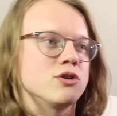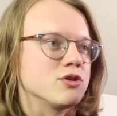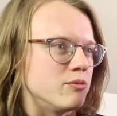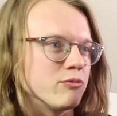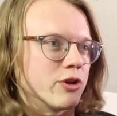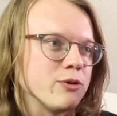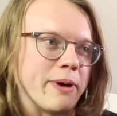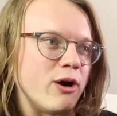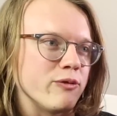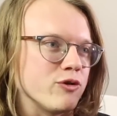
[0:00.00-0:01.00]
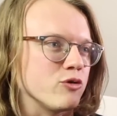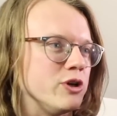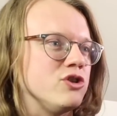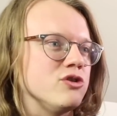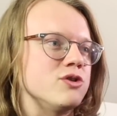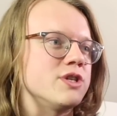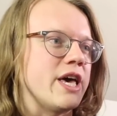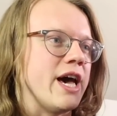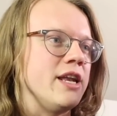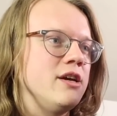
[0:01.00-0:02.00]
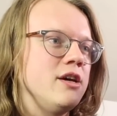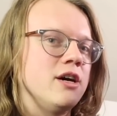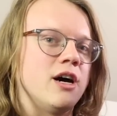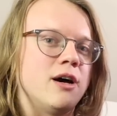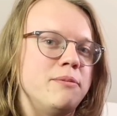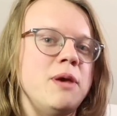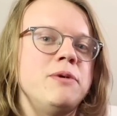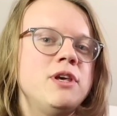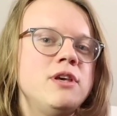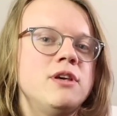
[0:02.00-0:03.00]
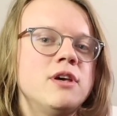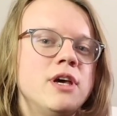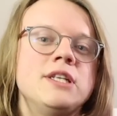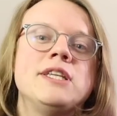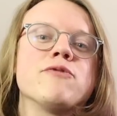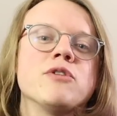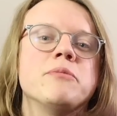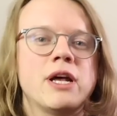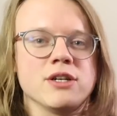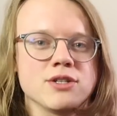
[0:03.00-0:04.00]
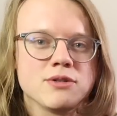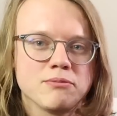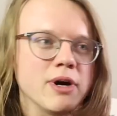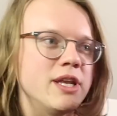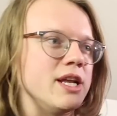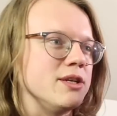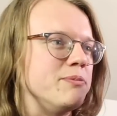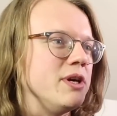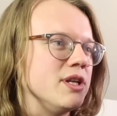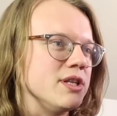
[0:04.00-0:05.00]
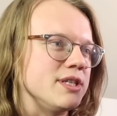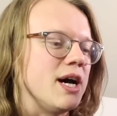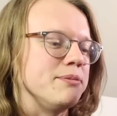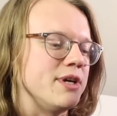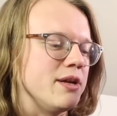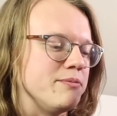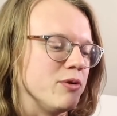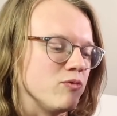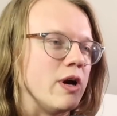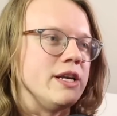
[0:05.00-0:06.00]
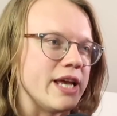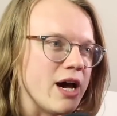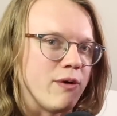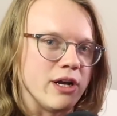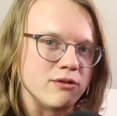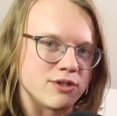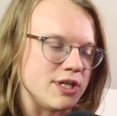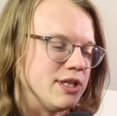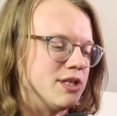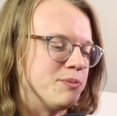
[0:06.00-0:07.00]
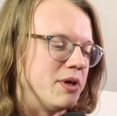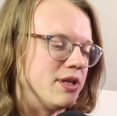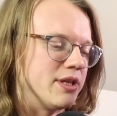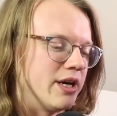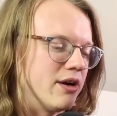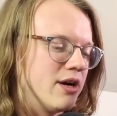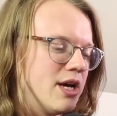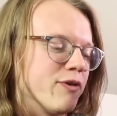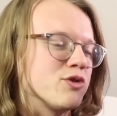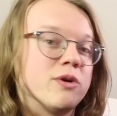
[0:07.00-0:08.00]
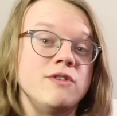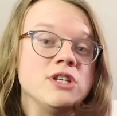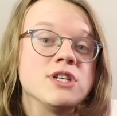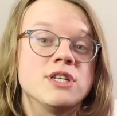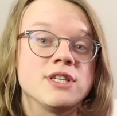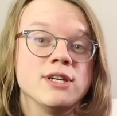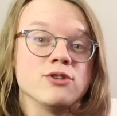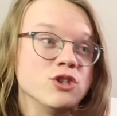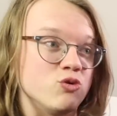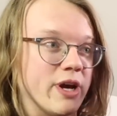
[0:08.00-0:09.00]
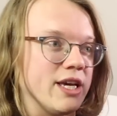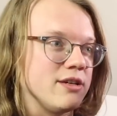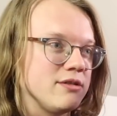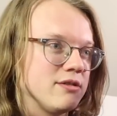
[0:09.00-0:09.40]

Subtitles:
are some really powerful creatures that maybe in different metas might end up being in the top 10. But right now, I don't see these being there. The first one of these is Gilded Drake.